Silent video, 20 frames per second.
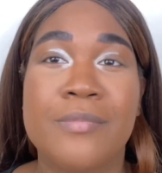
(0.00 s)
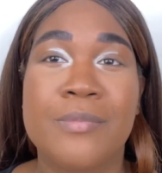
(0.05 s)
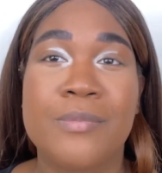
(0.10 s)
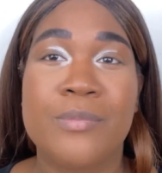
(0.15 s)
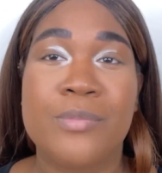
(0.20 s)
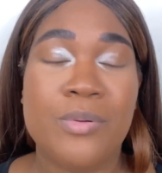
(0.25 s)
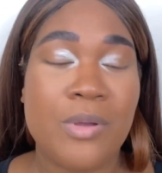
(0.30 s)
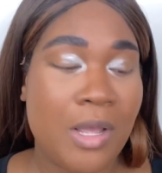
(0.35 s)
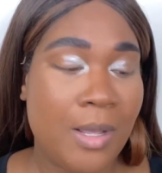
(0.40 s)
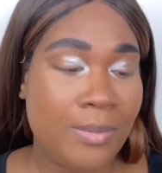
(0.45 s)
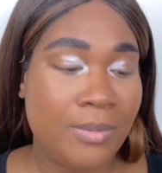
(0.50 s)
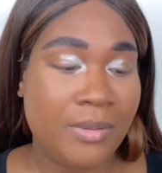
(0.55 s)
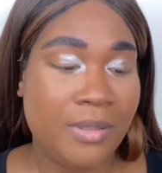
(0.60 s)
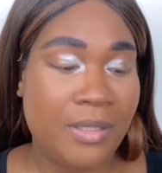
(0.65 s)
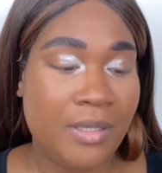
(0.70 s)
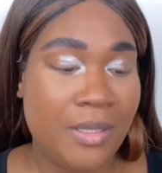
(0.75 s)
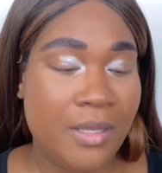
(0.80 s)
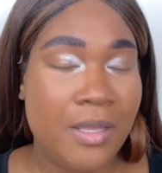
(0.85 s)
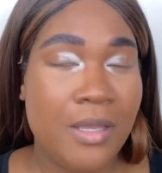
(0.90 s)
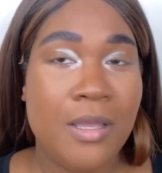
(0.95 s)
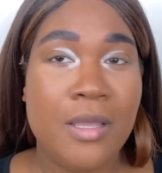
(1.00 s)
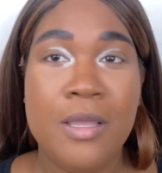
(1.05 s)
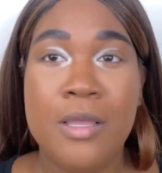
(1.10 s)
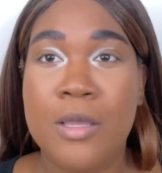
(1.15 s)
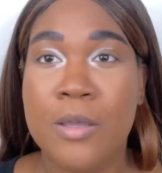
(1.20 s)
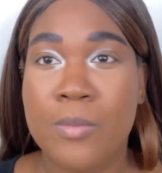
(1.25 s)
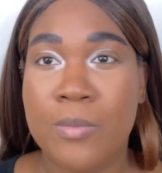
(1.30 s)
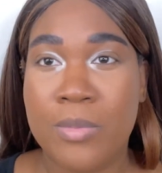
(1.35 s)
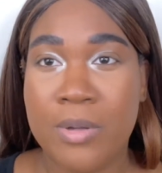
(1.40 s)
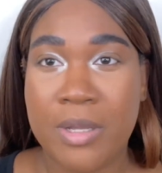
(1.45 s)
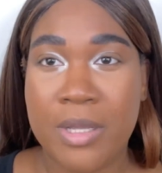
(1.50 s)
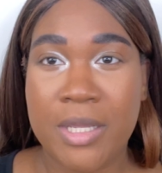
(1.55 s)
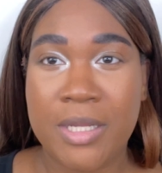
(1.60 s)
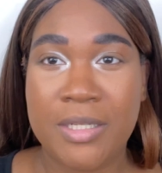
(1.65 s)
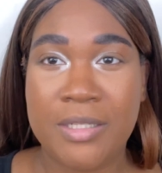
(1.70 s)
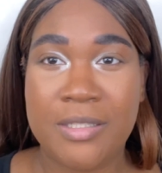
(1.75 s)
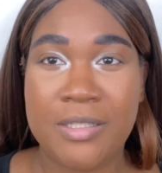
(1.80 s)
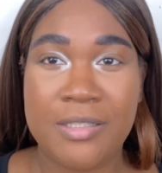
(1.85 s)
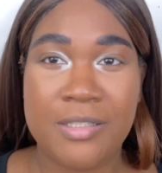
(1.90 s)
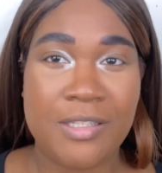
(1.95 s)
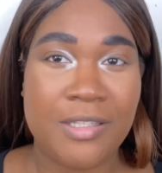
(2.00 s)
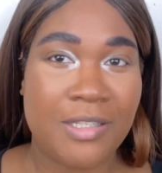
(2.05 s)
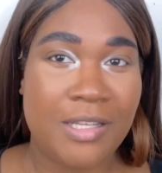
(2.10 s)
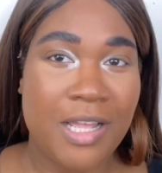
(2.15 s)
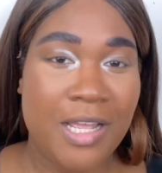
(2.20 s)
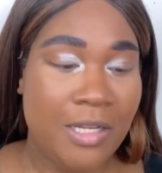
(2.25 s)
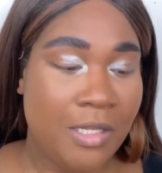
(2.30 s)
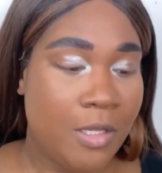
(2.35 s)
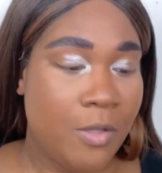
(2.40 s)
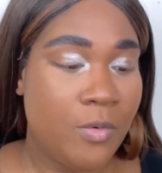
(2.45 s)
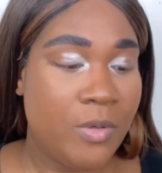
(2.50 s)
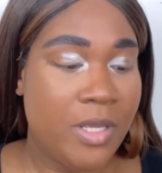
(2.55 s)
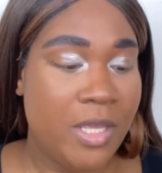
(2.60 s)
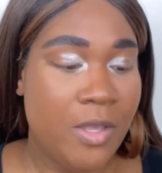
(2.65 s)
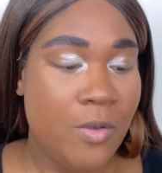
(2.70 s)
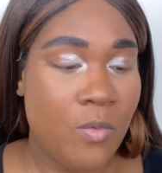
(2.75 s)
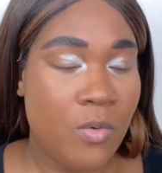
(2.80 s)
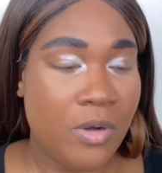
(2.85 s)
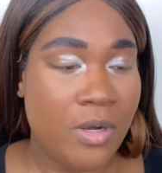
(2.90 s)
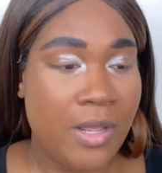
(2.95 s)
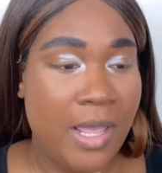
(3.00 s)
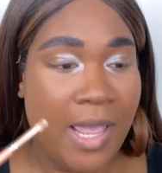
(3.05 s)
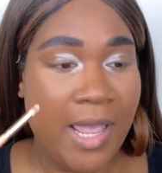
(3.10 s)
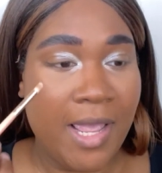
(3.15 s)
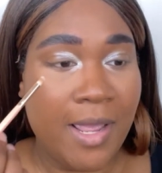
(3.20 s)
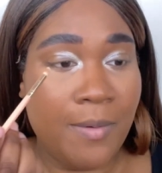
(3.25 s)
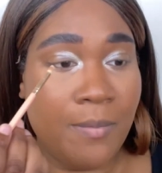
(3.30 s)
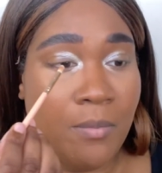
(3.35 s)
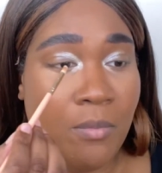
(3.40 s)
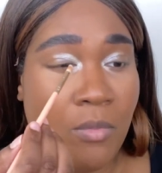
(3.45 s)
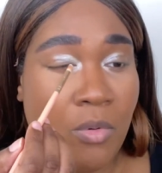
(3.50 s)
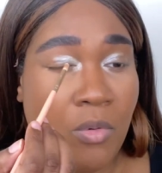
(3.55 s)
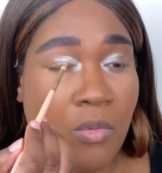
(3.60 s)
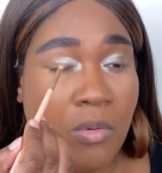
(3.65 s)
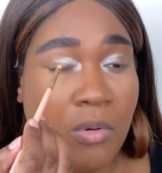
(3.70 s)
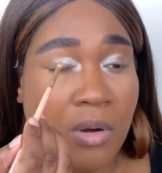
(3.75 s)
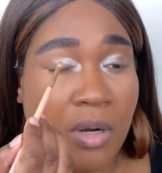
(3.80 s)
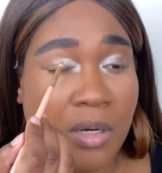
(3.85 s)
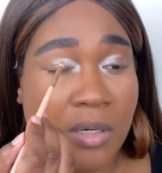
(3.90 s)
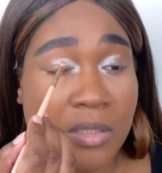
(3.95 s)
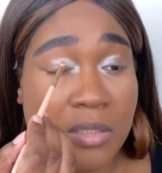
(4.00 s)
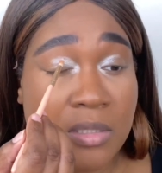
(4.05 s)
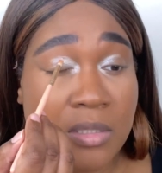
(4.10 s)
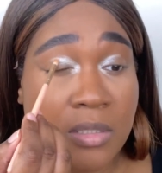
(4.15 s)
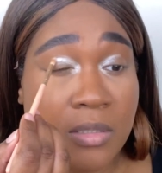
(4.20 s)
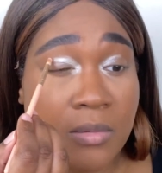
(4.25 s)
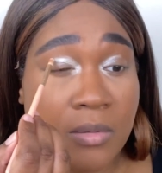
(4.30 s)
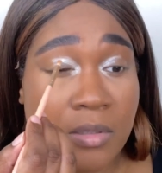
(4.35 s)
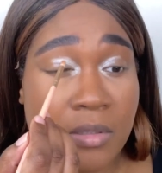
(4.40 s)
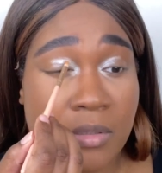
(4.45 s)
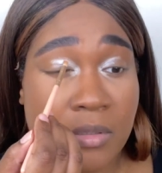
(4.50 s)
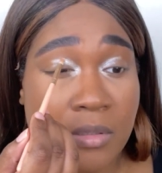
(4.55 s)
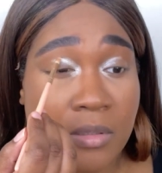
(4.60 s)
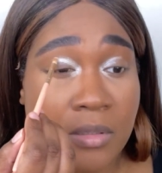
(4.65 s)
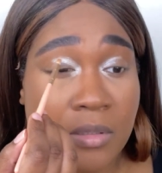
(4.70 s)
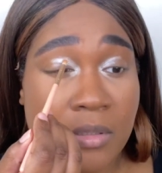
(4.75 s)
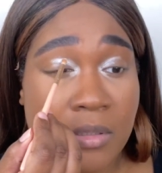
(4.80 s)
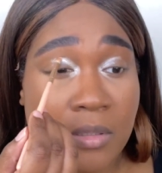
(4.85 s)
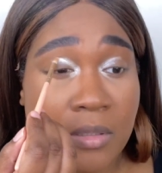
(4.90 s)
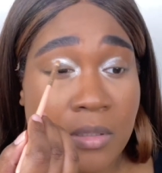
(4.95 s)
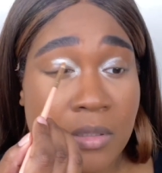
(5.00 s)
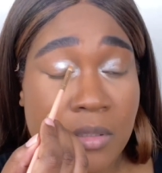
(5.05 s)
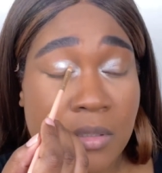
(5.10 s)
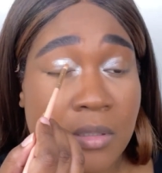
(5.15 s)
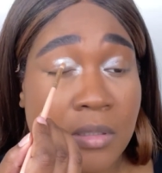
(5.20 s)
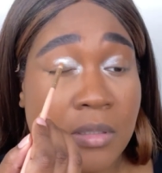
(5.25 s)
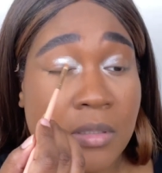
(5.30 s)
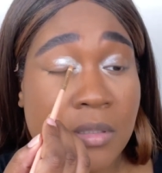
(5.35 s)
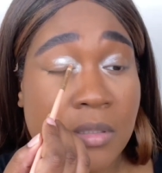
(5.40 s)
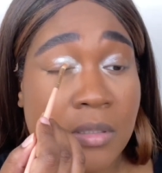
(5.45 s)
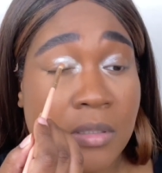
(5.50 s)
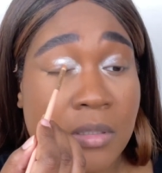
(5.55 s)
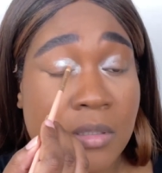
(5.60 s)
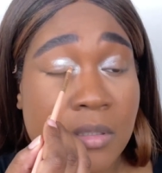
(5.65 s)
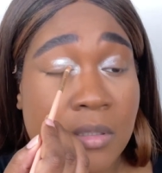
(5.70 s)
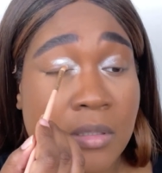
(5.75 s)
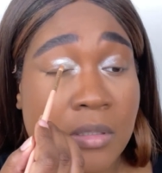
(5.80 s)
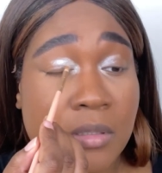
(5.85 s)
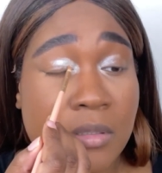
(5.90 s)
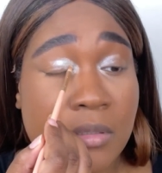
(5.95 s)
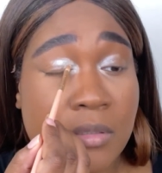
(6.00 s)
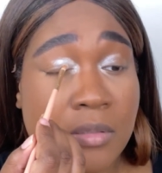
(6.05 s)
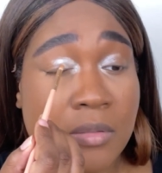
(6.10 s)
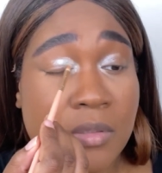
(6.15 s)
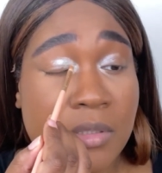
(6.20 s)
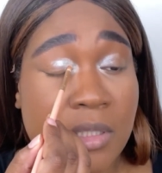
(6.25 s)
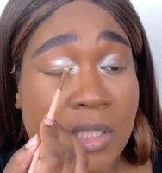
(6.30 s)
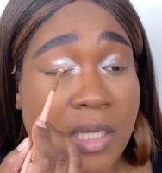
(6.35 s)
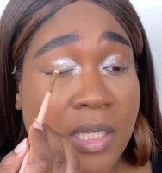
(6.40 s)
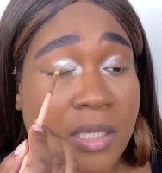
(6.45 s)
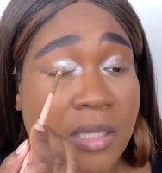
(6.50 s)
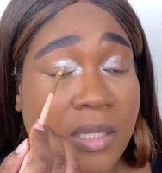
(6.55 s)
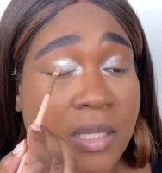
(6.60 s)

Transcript: Probably, but I low-key wanna add more, so I'm gonna do it like